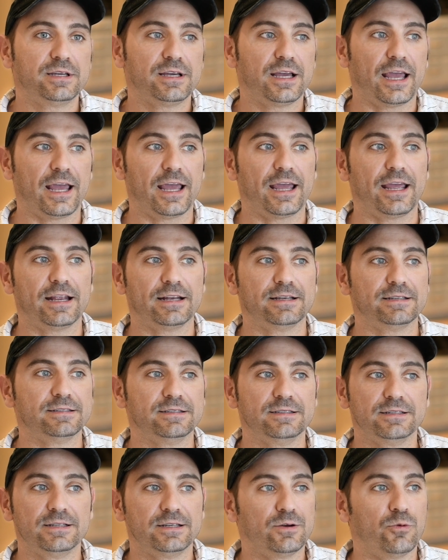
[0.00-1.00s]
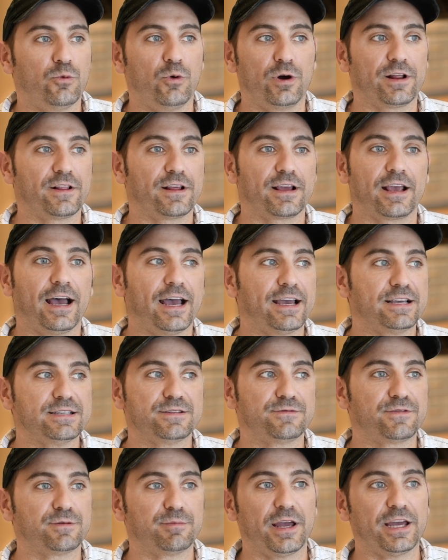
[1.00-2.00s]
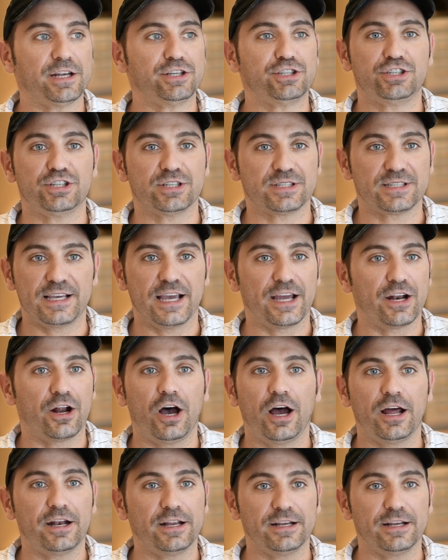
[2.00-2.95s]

and one of the guys from Edge just get on